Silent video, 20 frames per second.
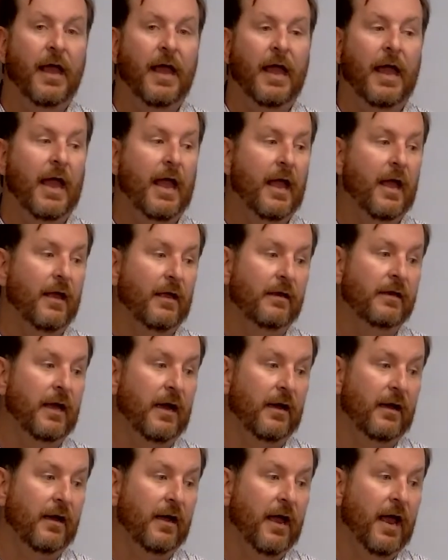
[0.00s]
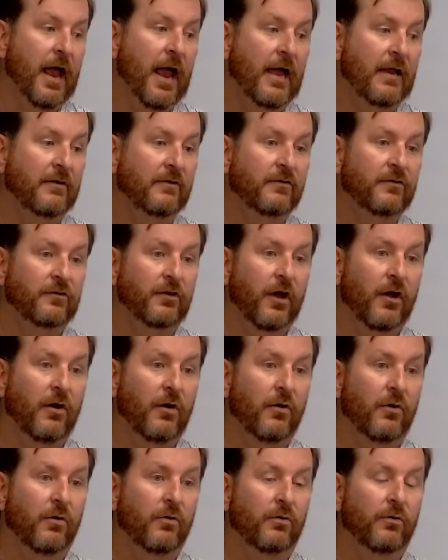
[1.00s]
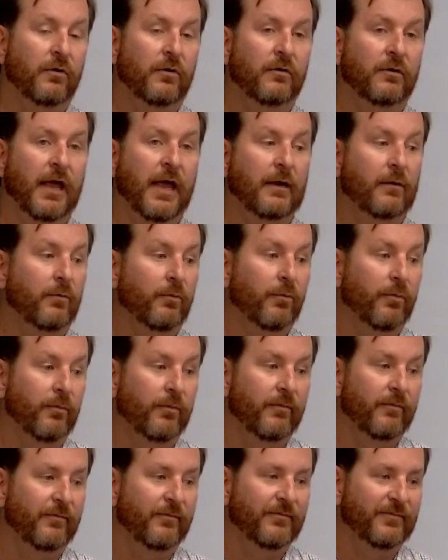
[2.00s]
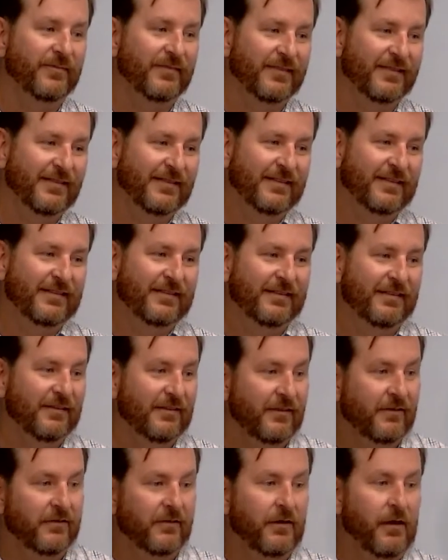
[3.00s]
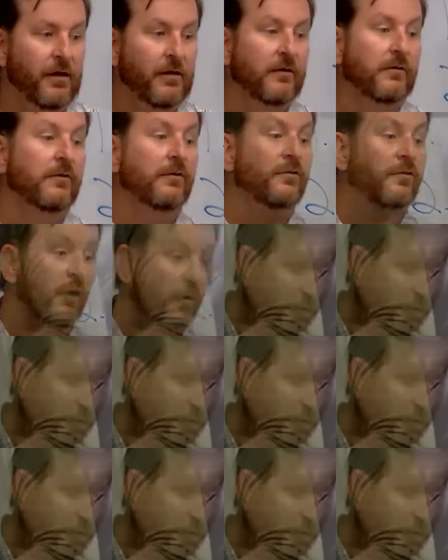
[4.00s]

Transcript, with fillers: Oh. Yeah. And so, My like. My daughter just went in the ambulance a couple months ago. So,